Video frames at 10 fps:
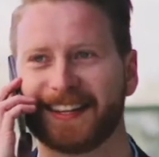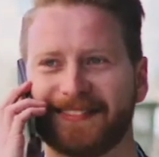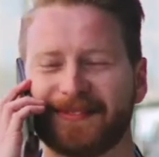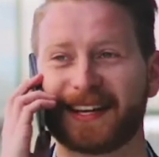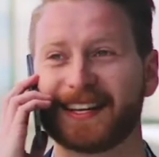
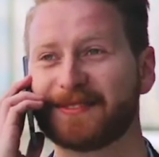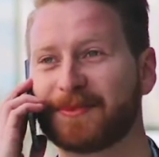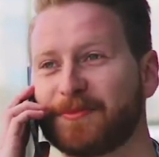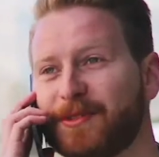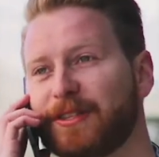They should be
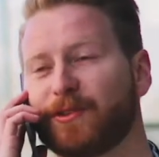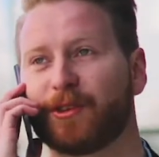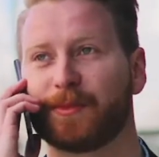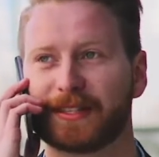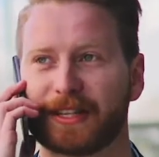connected to
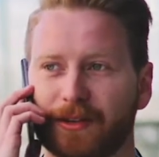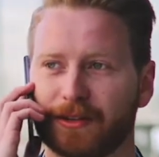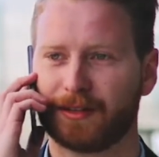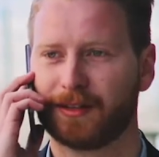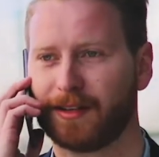the real
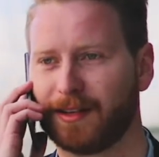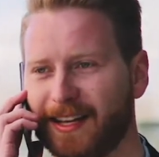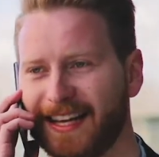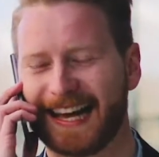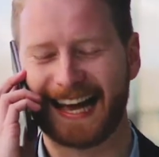estate field
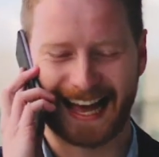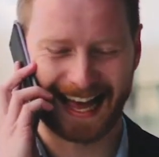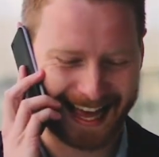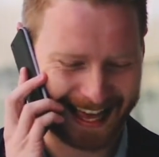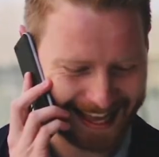and willing to
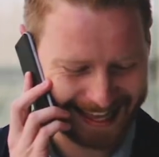help with